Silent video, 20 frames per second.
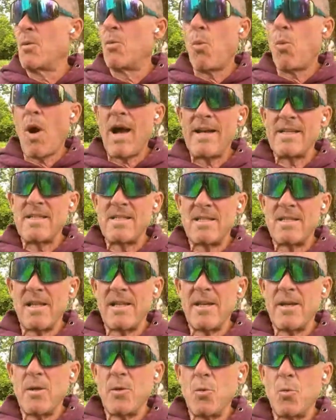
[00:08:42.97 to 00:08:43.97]

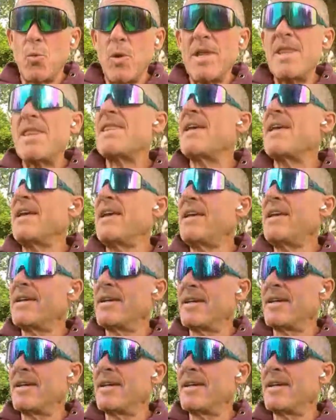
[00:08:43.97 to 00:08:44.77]
wisely, we think,